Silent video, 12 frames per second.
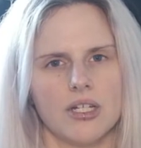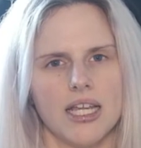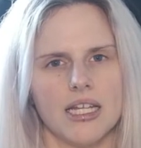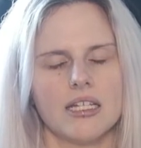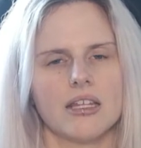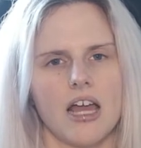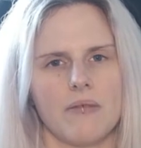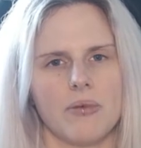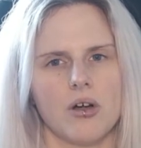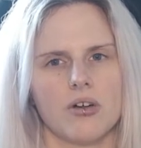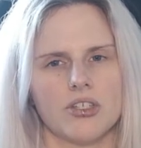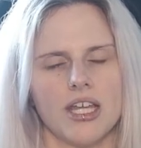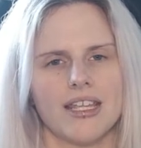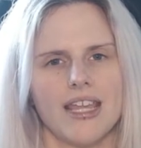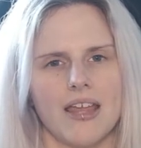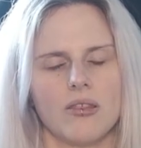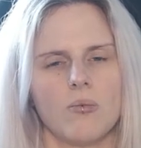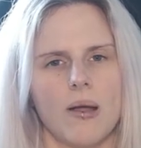into that box and
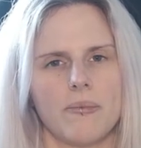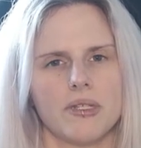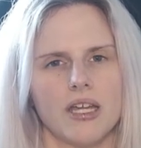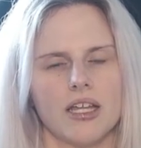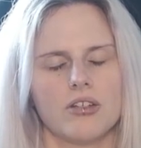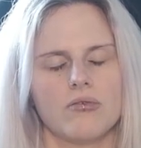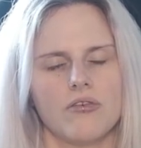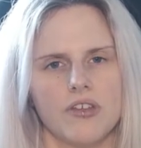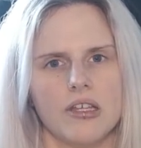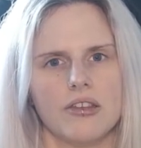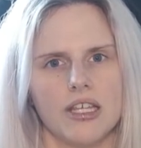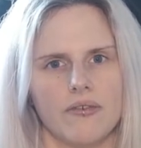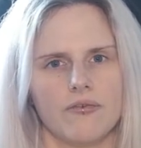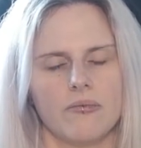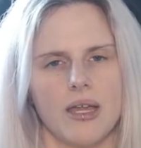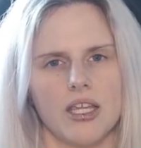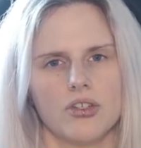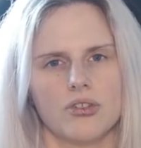get the website to reveal the
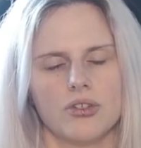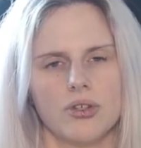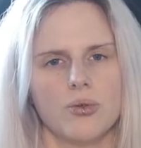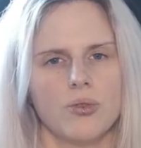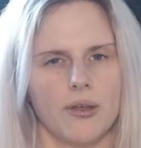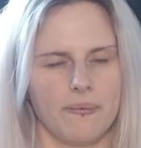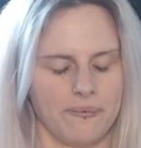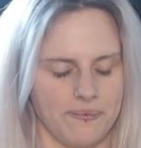information to them.